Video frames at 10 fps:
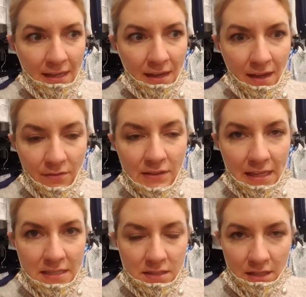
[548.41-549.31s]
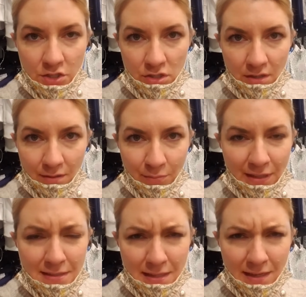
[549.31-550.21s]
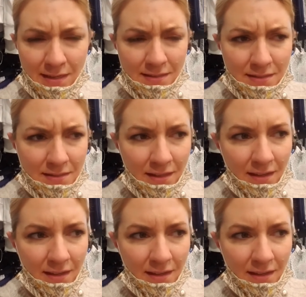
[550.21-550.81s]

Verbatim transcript: have a ladies luncheon and play tennis.